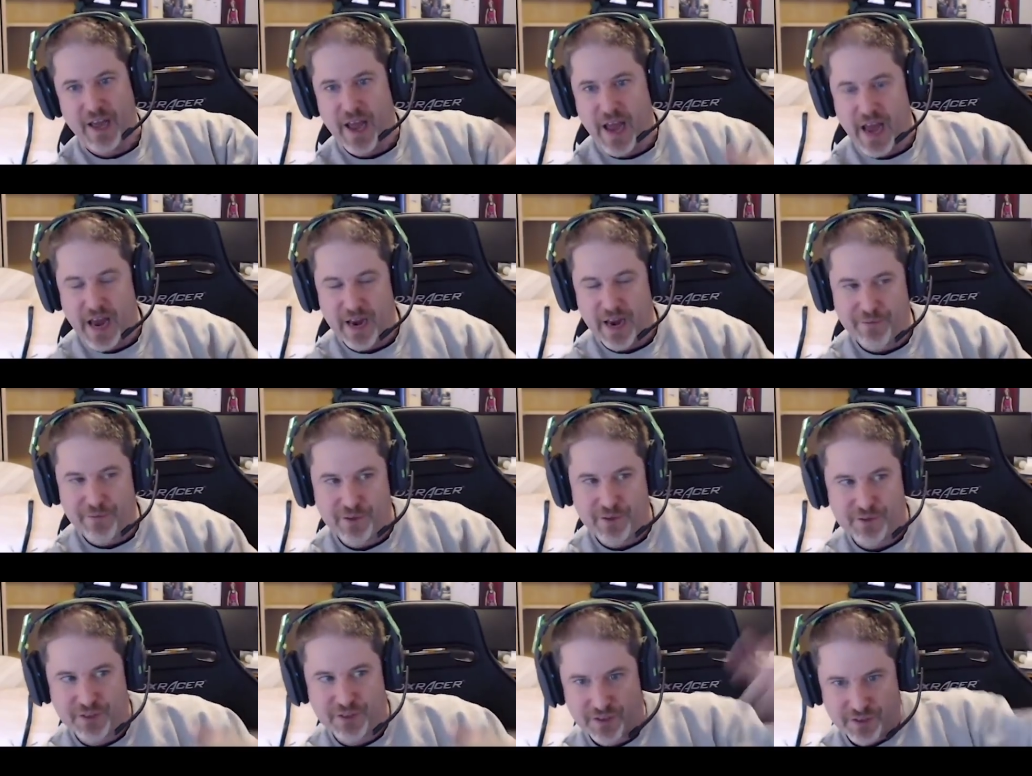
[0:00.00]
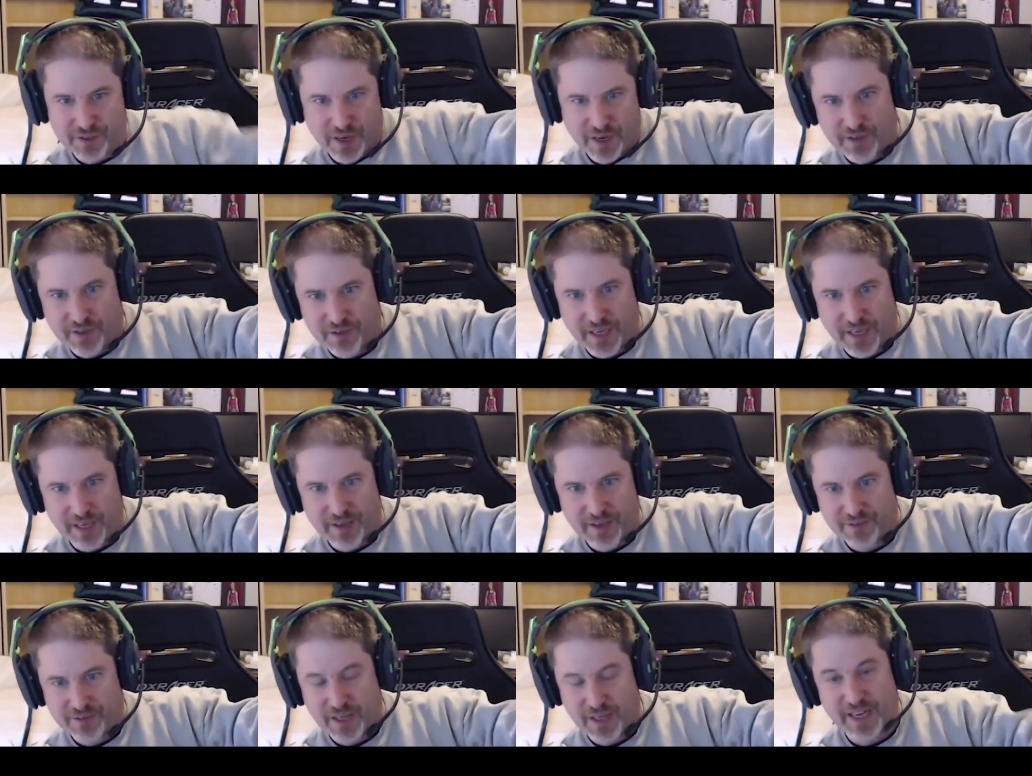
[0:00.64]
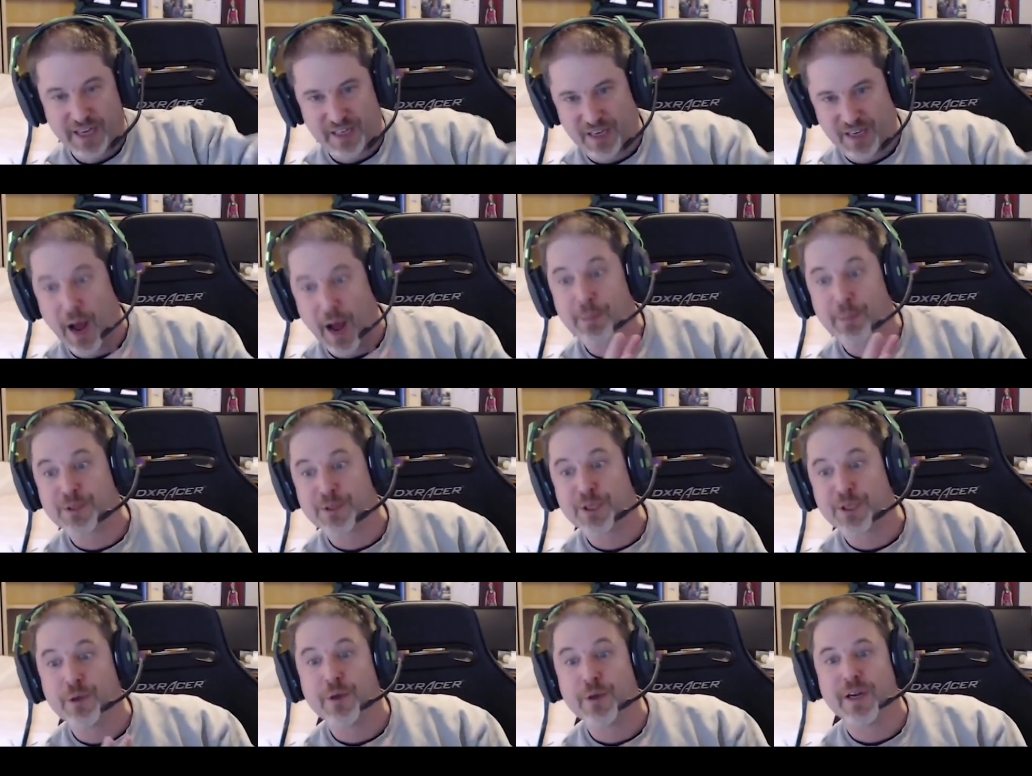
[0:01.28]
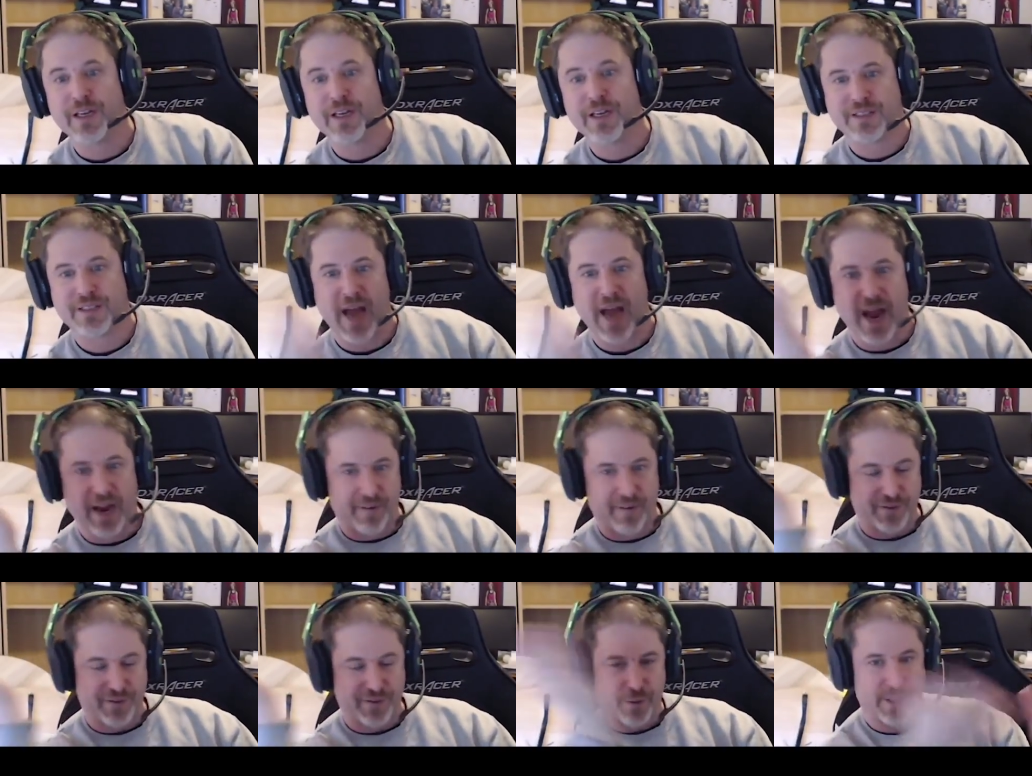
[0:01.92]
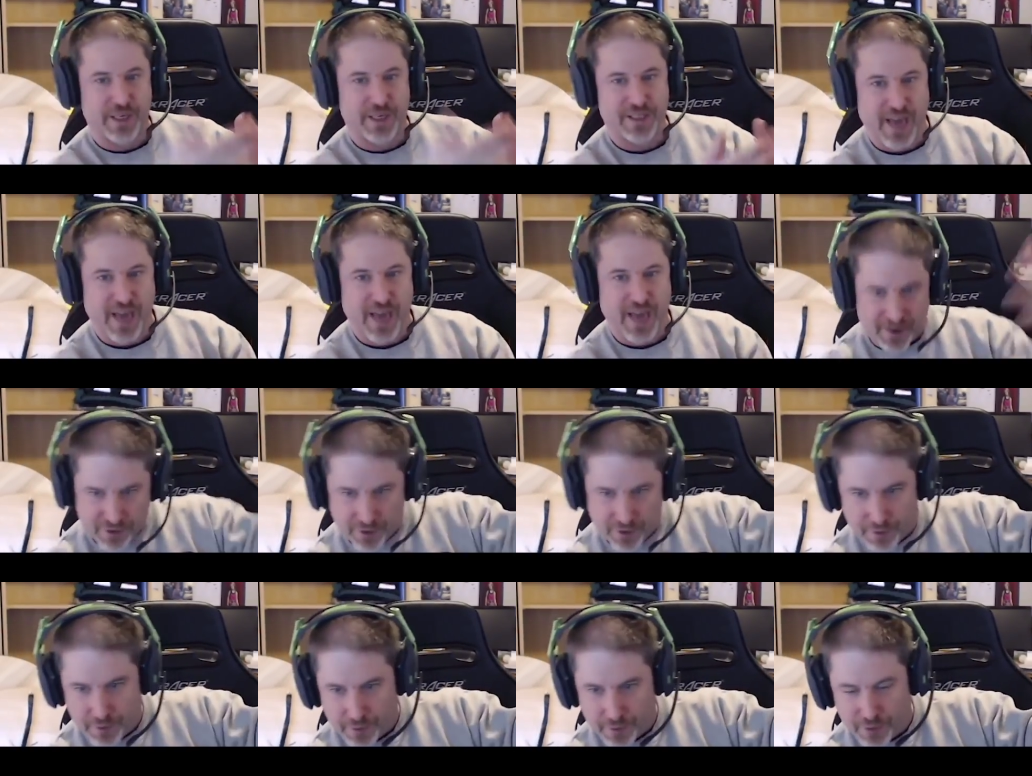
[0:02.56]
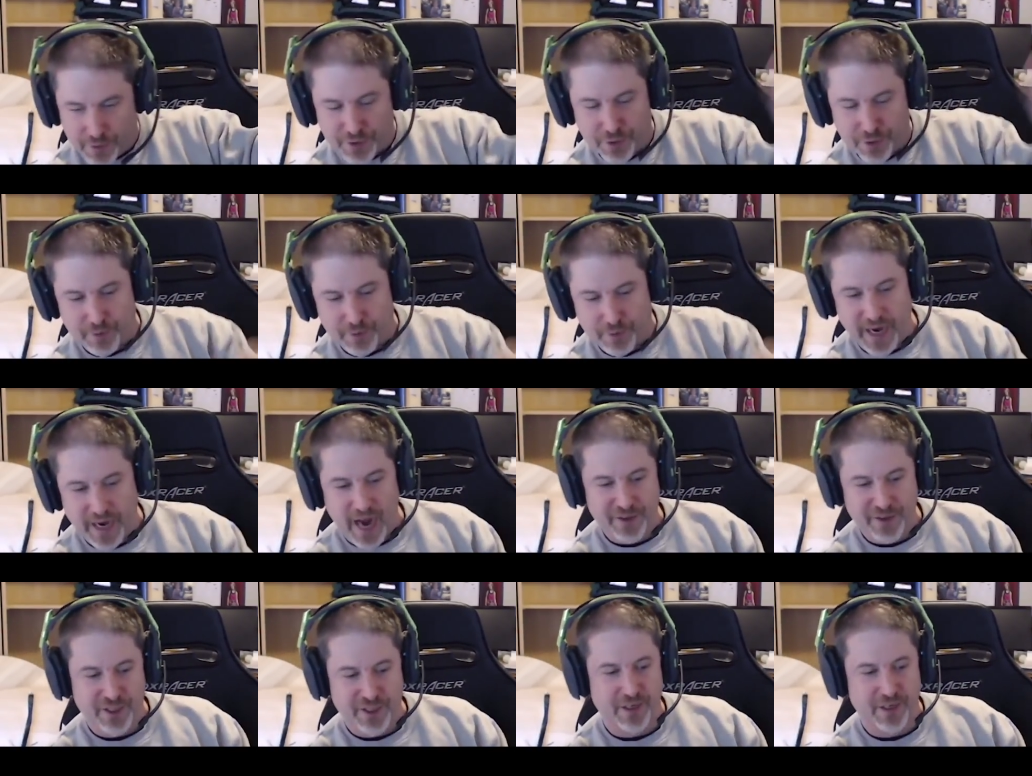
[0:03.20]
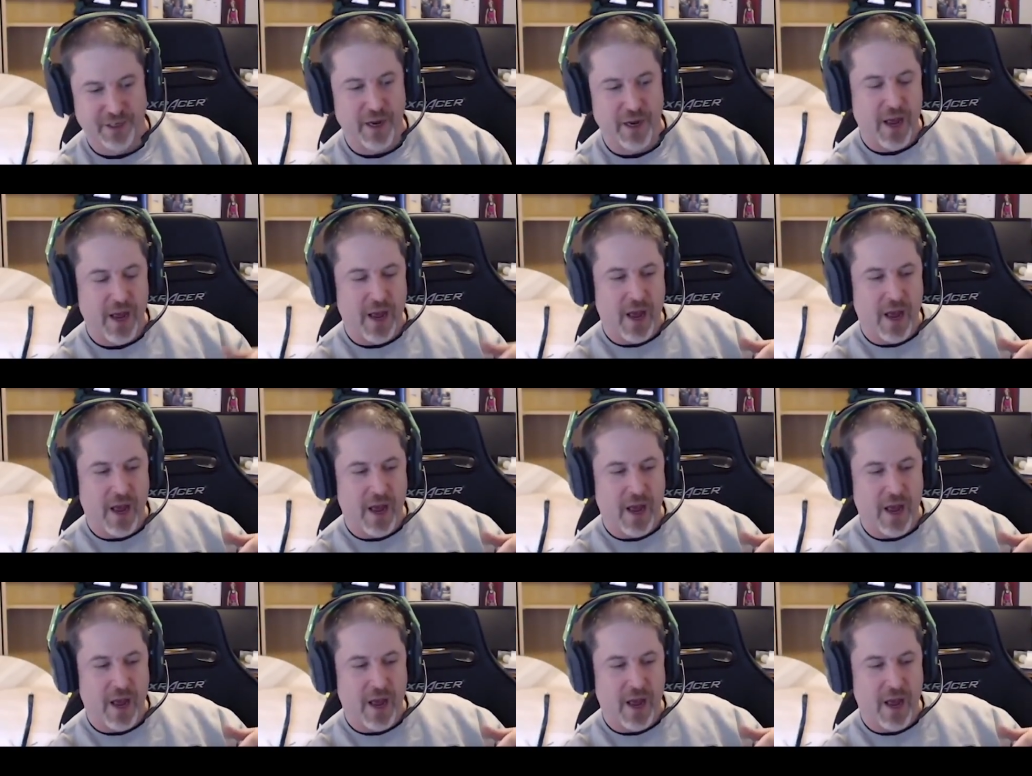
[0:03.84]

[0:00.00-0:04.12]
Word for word: and if you success like as like an opportunity attack, if someone attacks you, you use your reaction